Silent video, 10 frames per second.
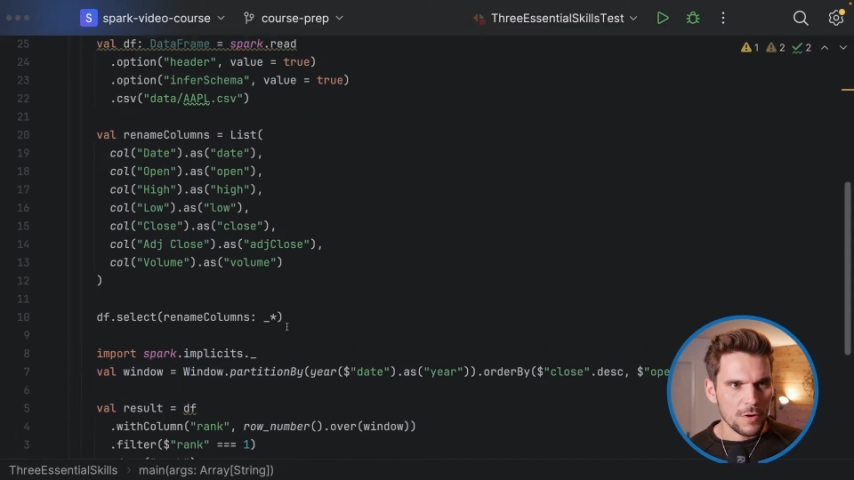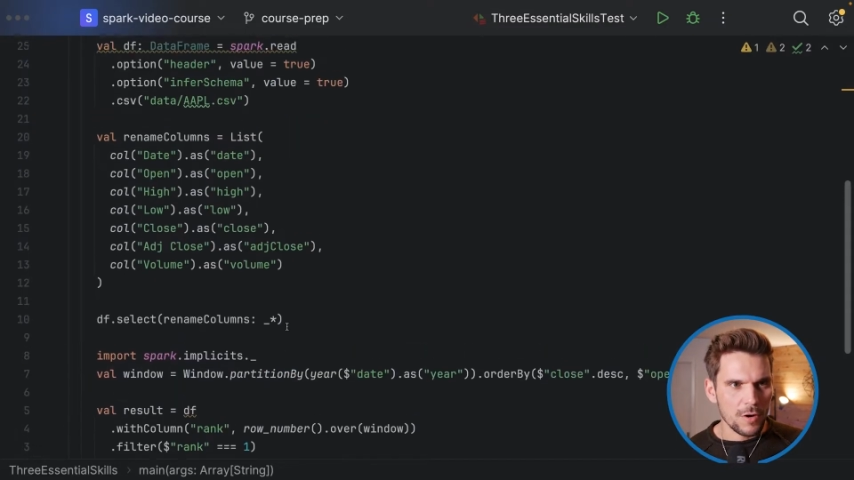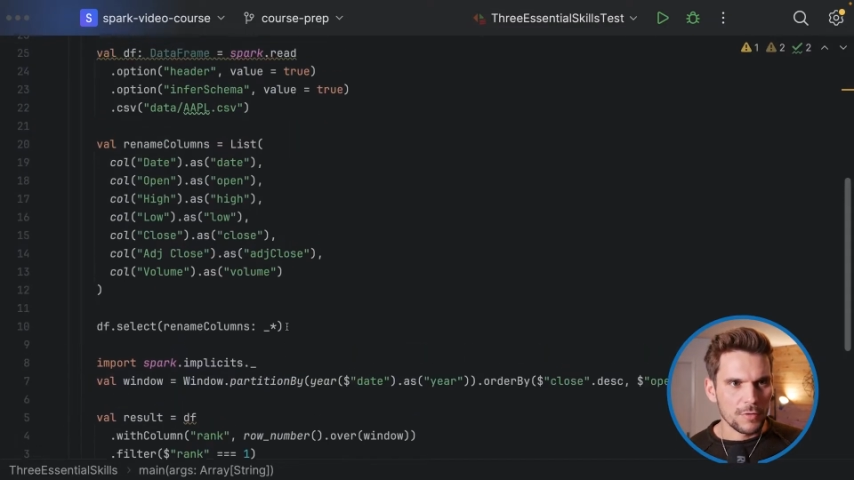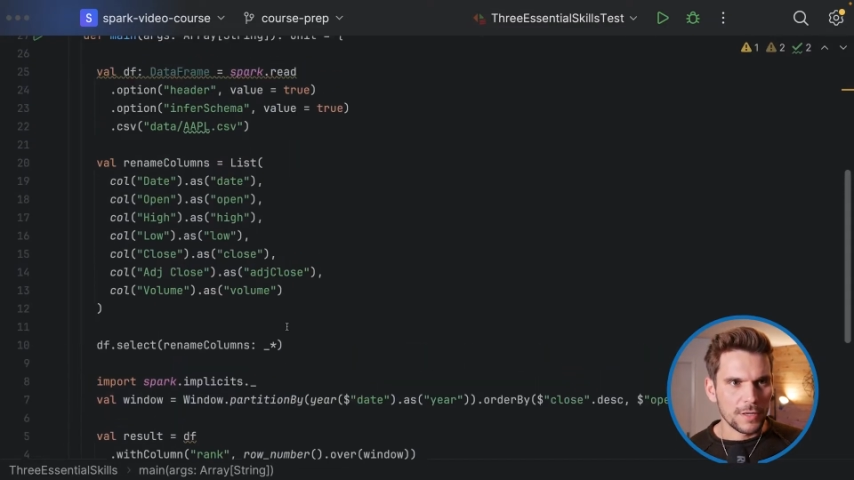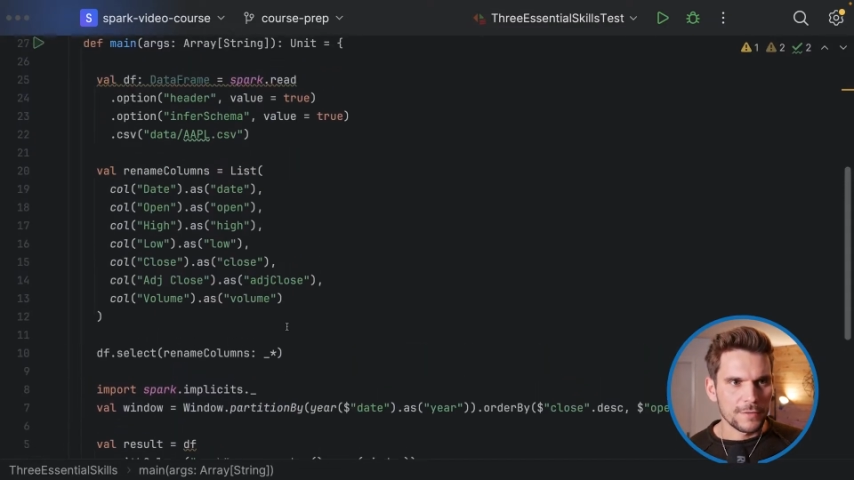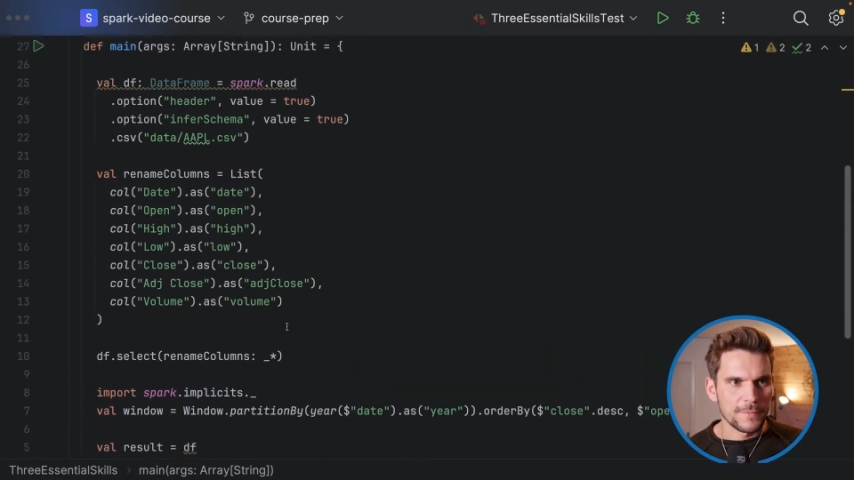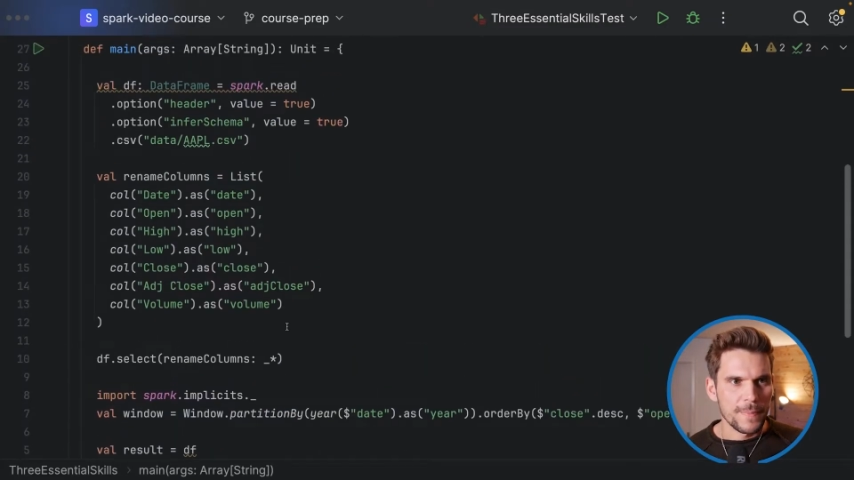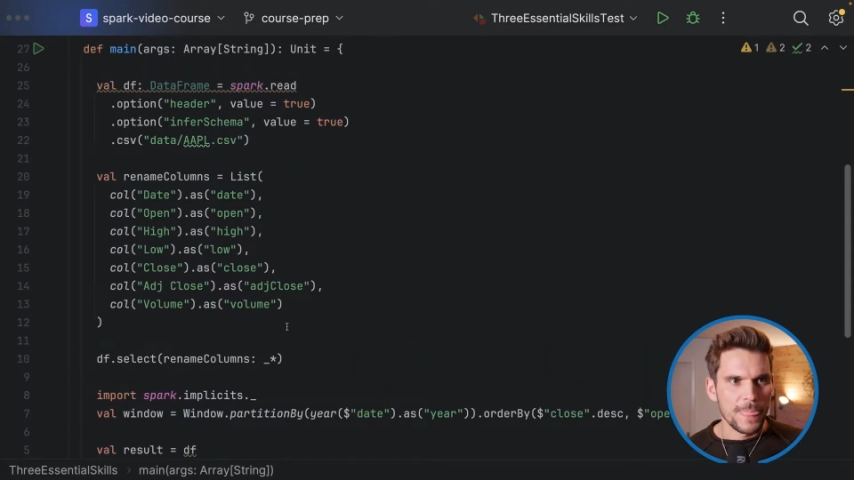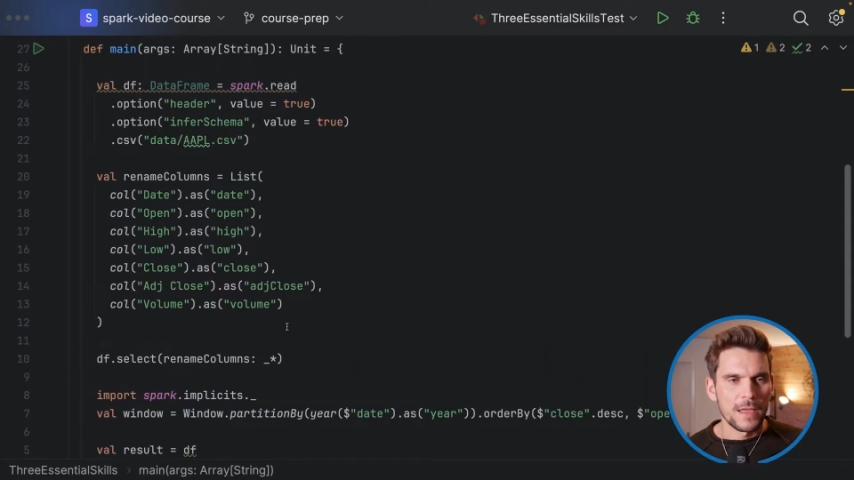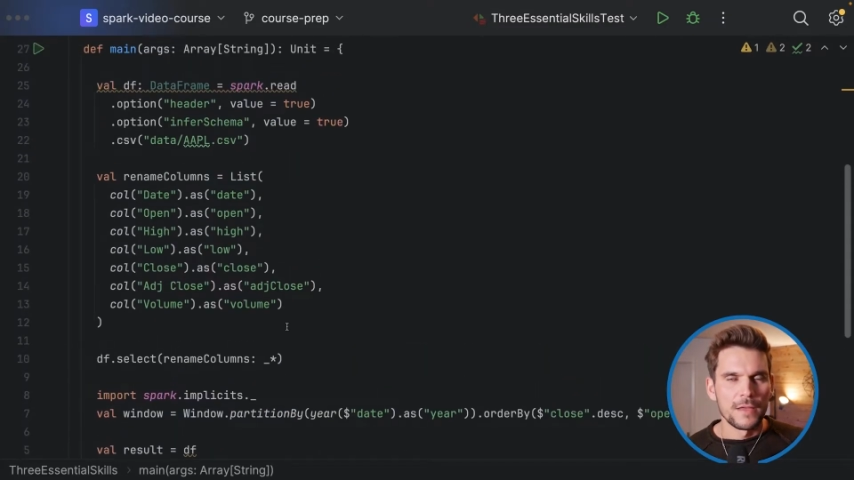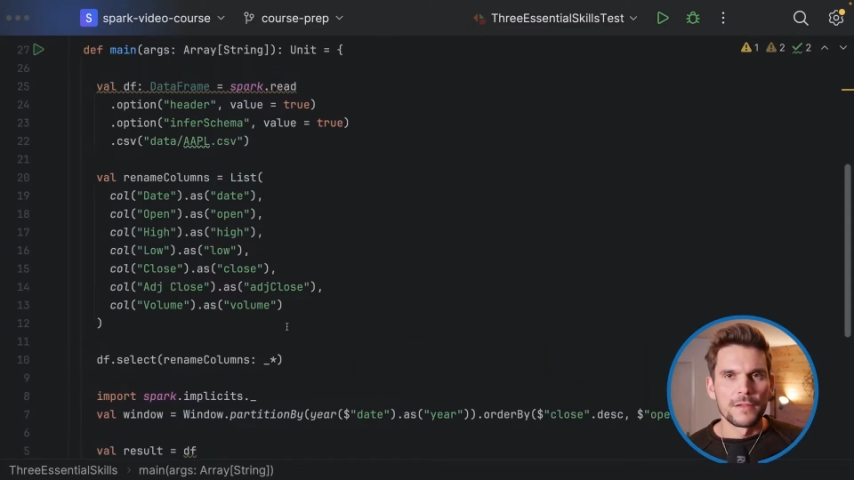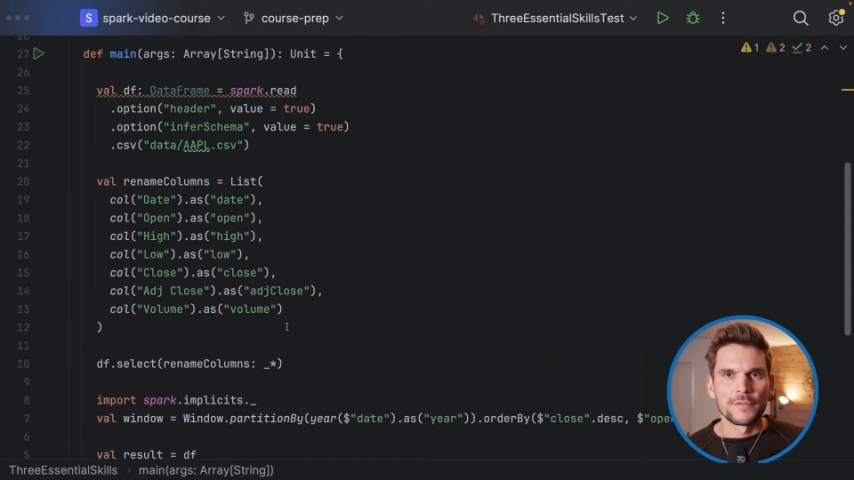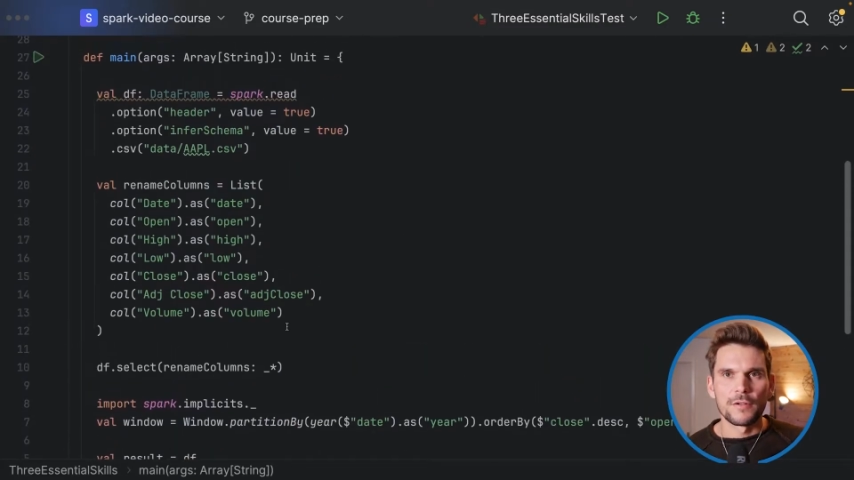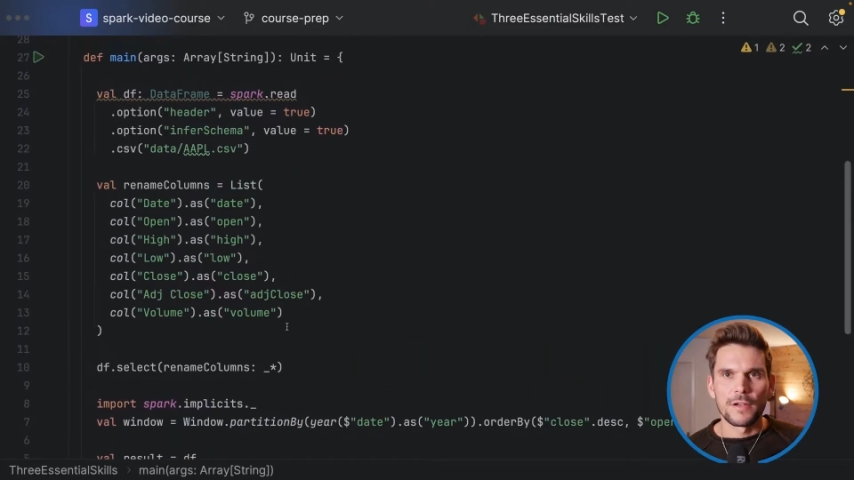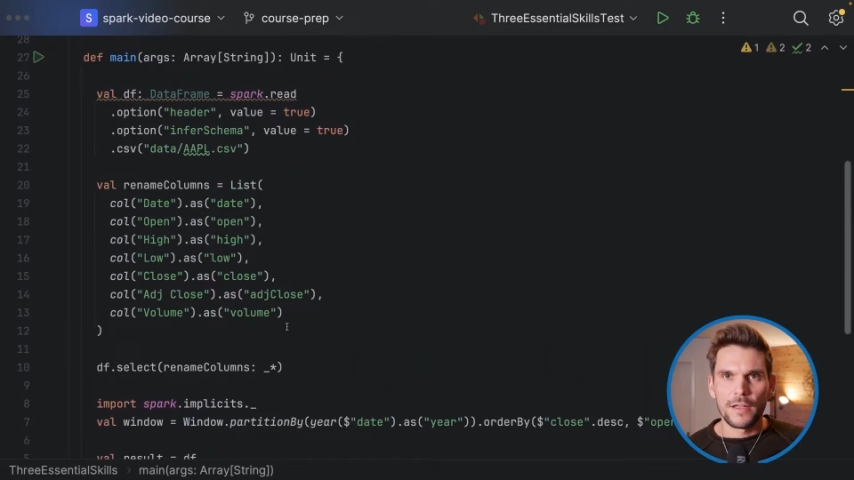All right.
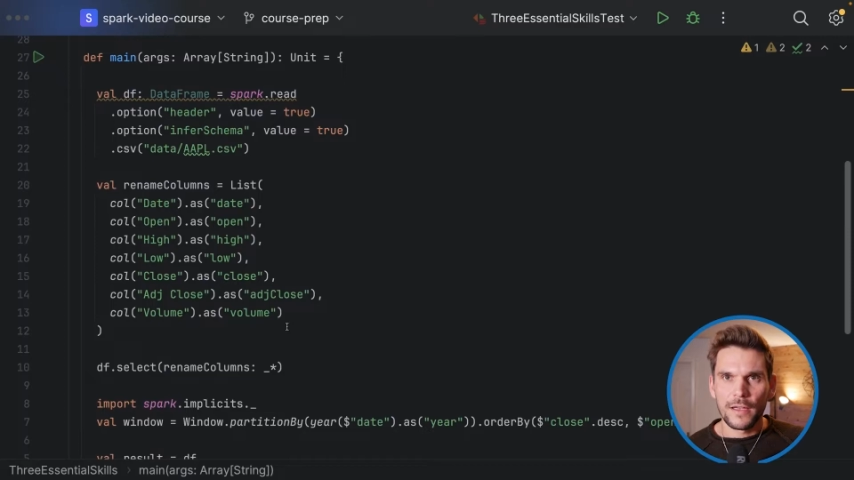So